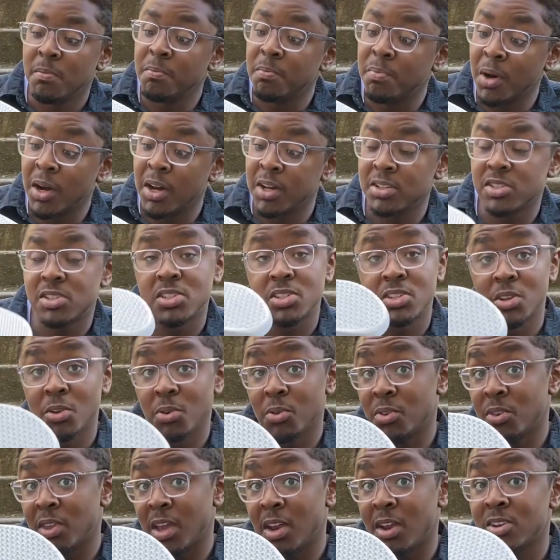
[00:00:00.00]
but still
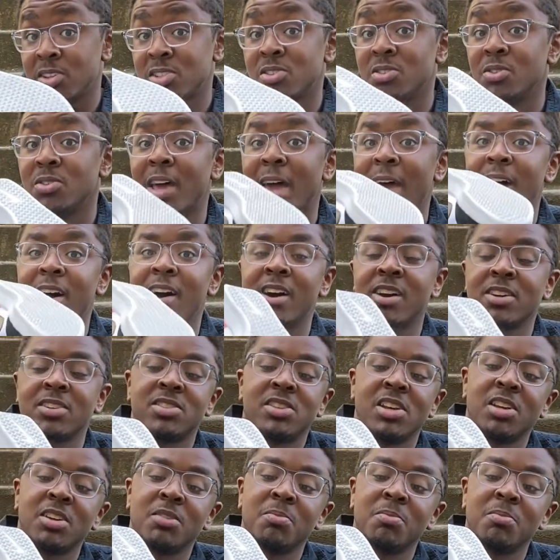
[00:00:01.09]
there, still that oxidic